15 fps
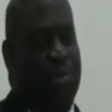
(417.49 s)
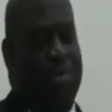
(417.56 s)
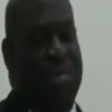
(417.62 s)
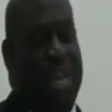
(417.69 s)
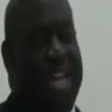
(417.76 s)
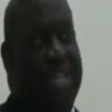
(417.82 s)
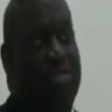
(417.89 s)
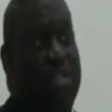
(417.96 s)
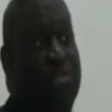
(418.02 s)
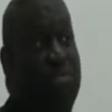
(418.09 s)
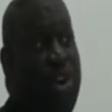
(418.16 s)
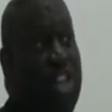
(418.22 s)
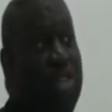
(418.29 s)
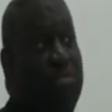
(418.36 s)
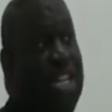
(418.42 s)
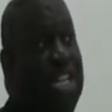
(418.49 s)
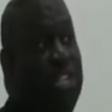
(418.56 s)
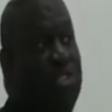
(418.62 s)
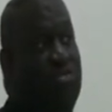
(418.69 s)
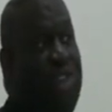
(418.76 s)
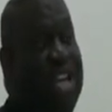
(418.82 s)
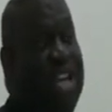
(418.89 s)
We're making them smaller
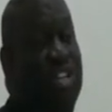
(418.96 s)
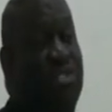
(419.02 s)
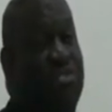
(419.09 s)
because we're trying to